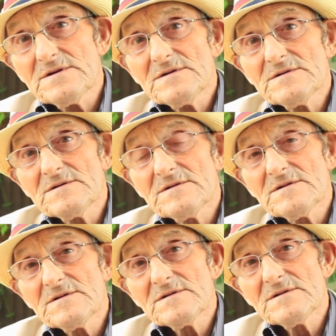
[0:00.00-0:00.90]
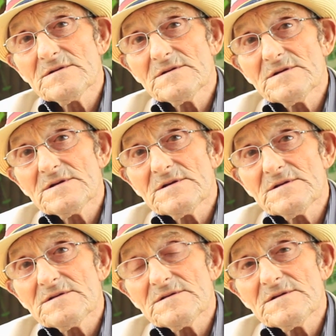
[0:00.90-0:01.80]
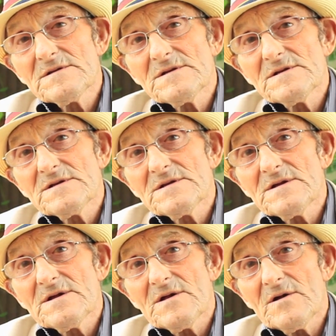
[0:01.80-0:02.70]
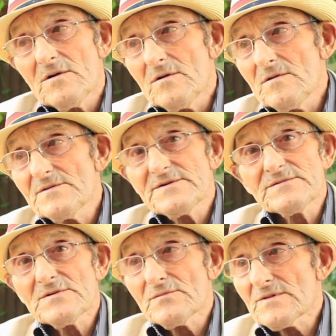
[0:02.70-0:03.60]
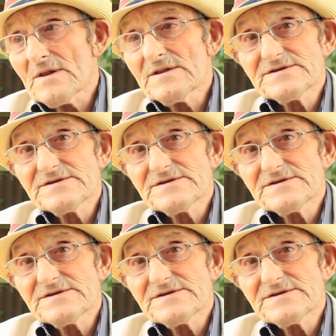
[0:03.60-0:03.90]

Yeah. He, well. Jimmy Wilde was like that. He was very elusive, and there was oh, nothing do, about him.